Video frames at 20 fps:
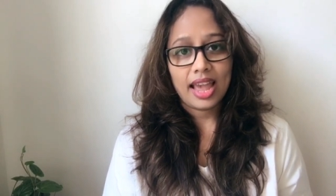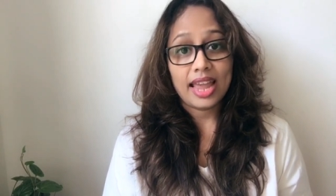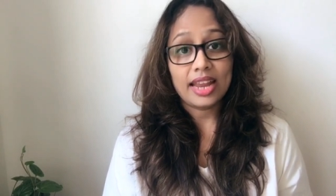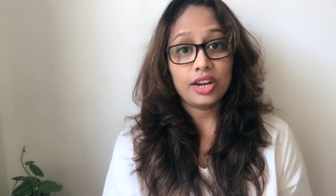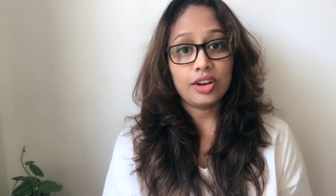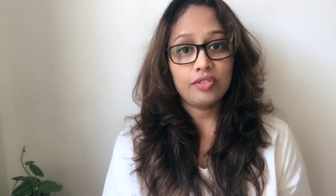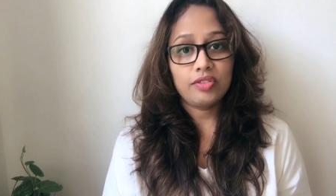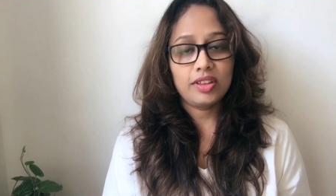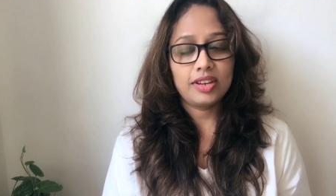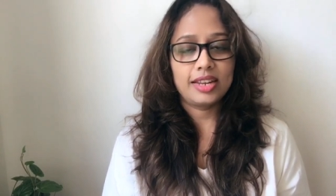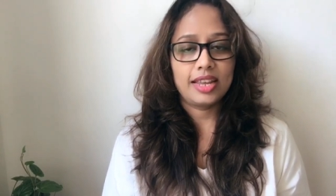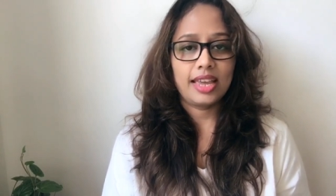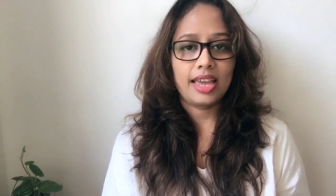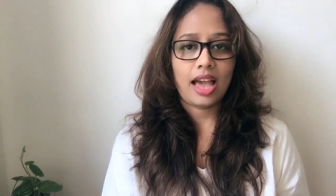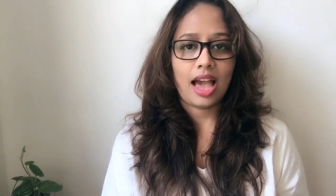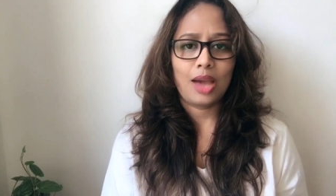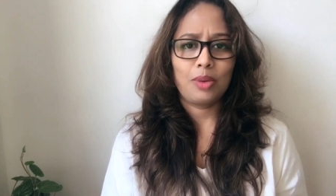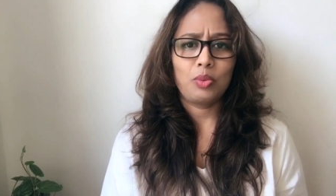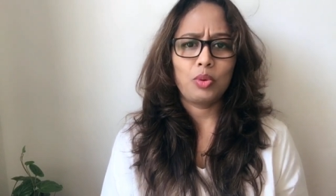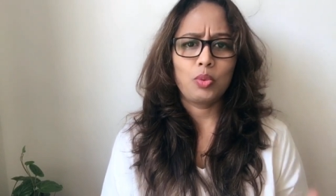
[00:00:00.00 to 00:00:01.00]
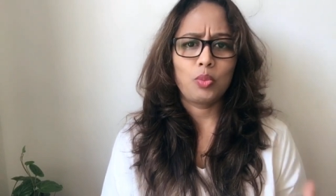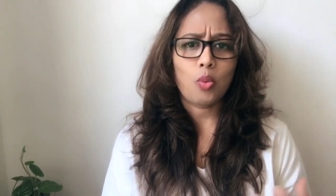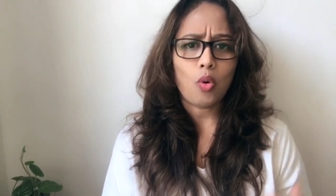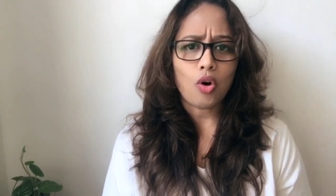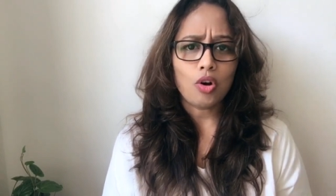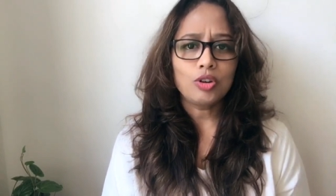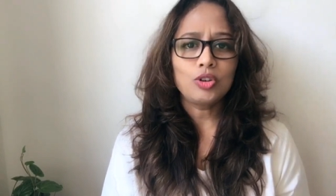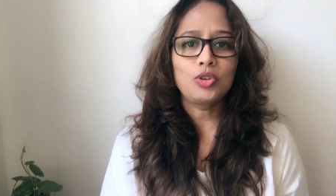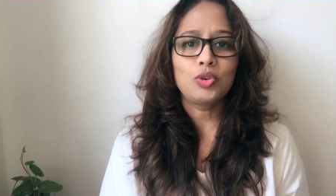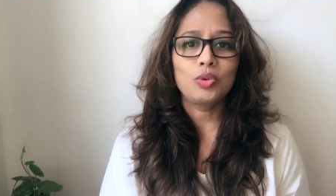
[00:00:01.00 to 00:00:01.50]
End of the day, I would
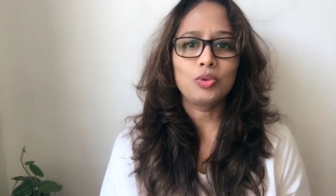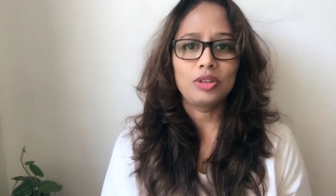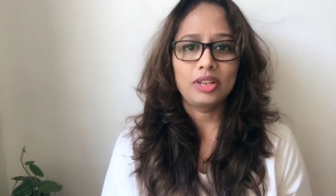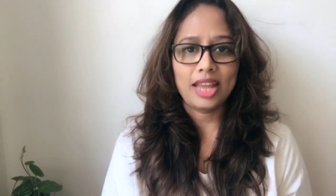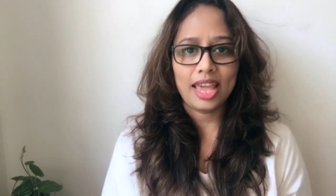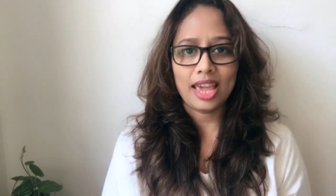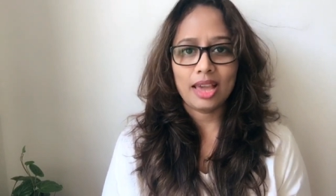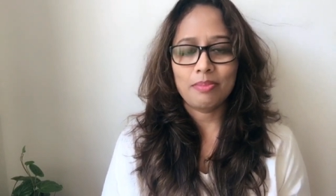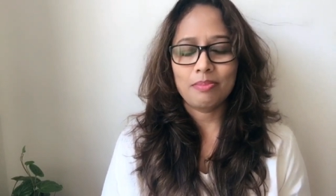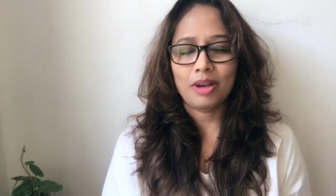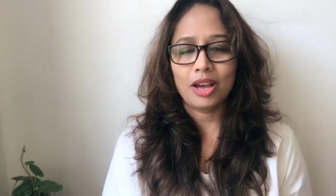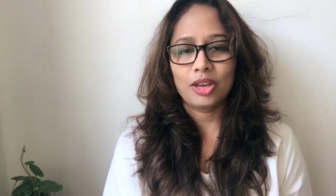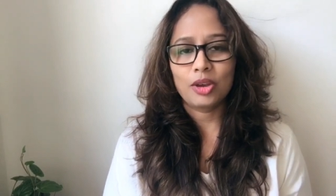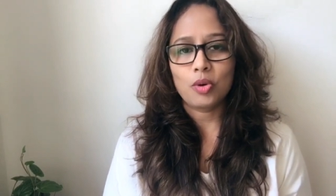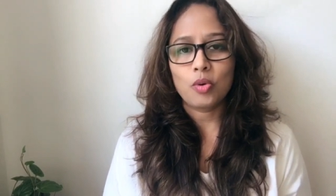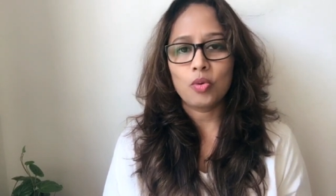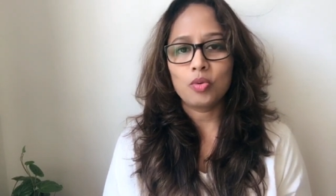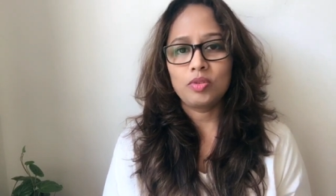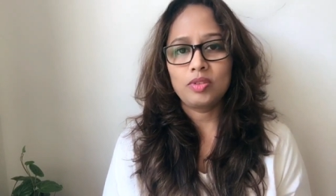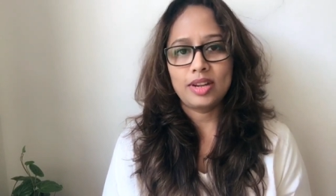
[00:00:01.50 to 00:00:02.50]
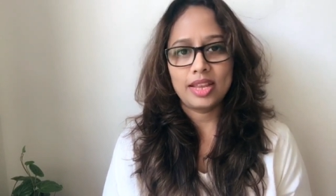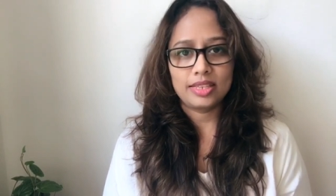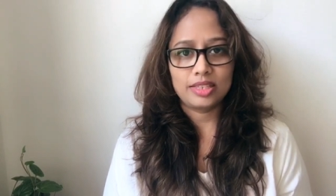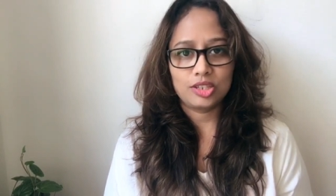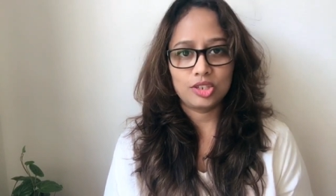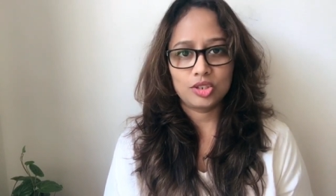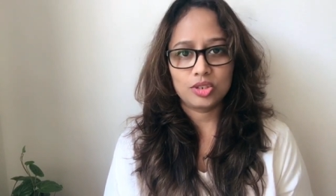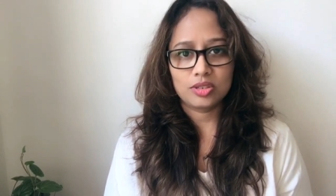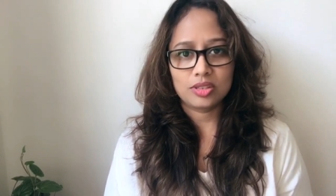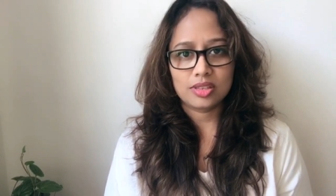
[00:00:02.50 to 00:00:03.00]
want to take my own
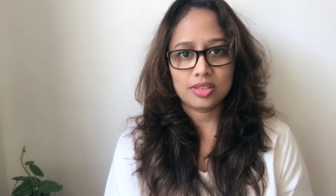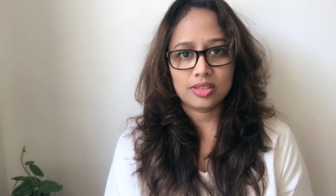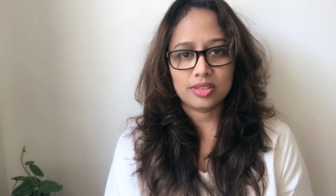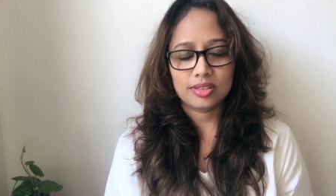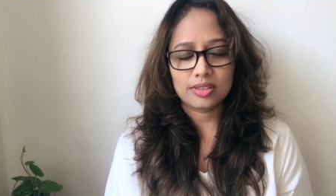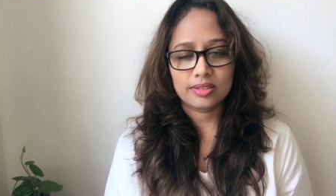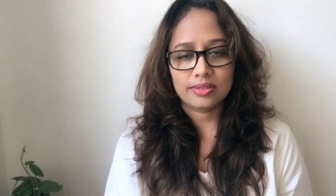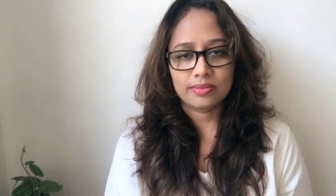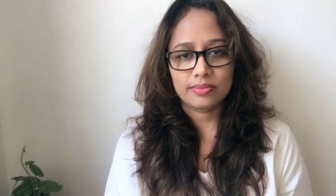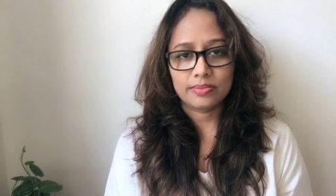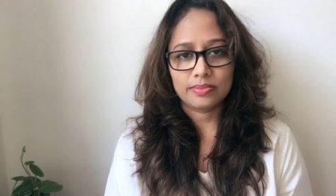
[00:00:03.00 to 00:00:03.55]
decisions.